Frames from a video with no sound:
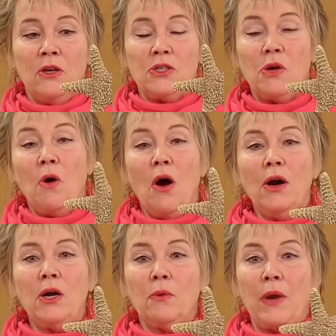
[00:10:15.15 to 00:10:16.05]
So
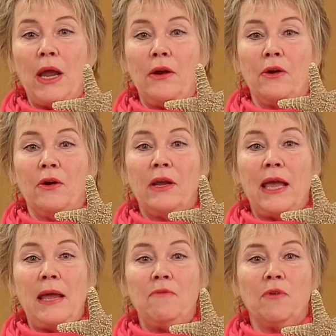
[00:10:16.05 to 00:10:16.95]
our Creator
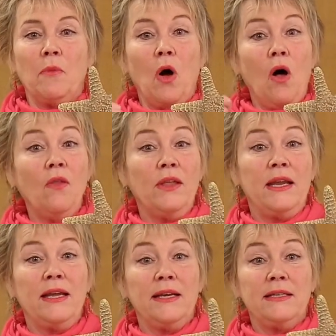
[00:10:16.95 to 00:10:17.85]
came from all that
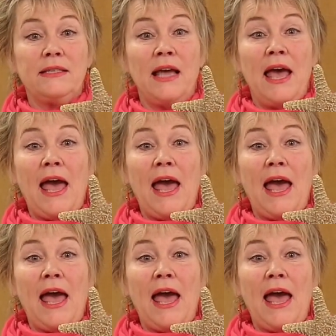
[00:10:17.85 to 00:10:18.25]
is,